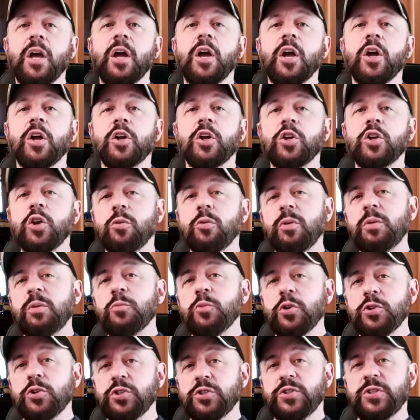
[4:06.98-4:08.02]
Your
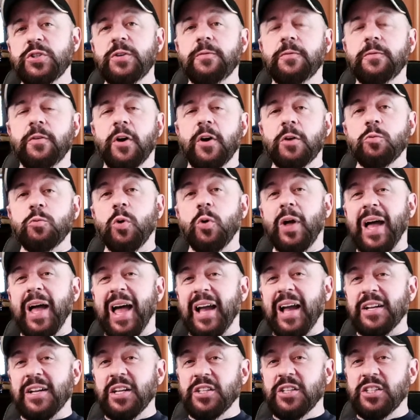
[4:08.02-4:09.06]
emergency fund will
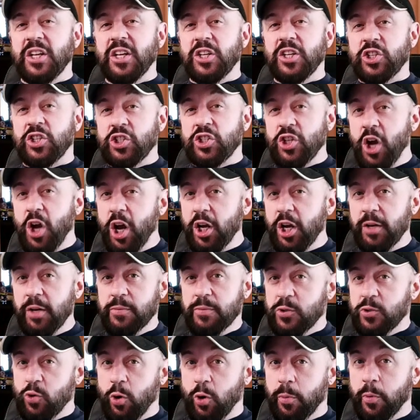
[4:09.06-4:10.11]
act as a shock
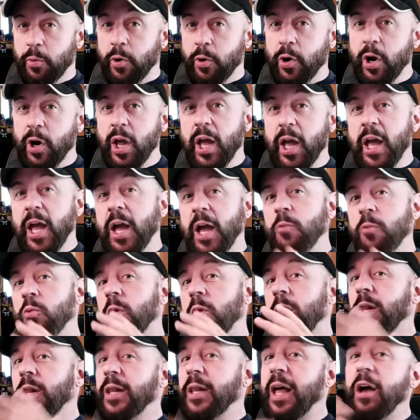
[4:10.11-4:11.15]
absorber and
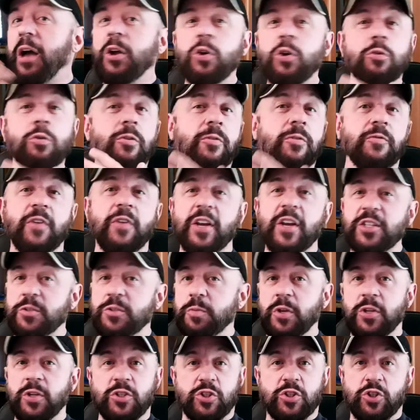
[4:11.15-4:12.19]
will allow your
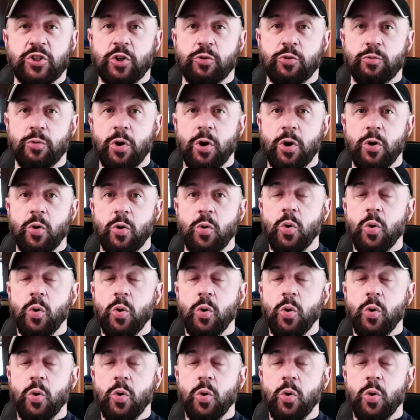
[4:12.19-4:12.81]
investments to grow